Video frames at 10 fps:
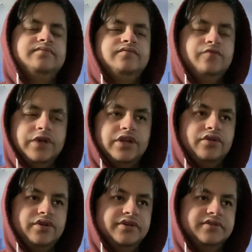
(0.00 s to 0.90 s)
we
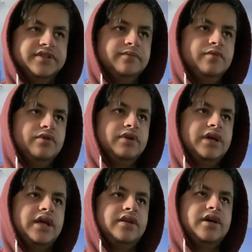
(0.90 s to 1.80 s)
don't use in
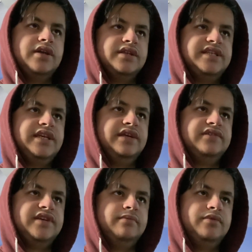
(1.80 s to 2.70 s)
the senior
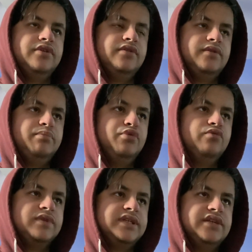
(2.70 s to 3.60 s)
team, you know, the ball
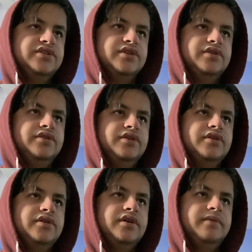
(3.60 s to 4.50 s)
retention, you
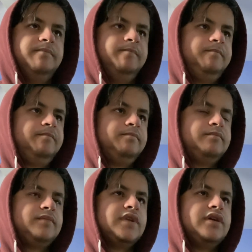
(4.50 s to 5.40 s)
know.
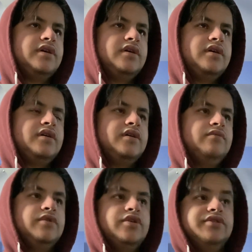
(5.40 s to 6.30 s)

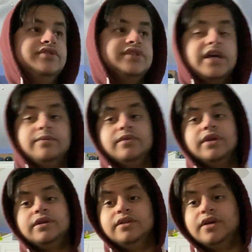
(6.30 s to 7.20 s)
We don't use that
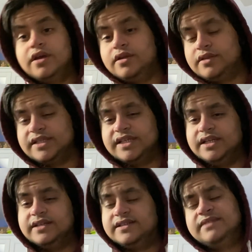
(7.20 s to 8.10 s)
in the
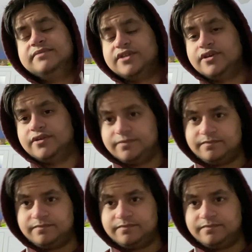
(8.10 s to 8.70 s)
senior team, so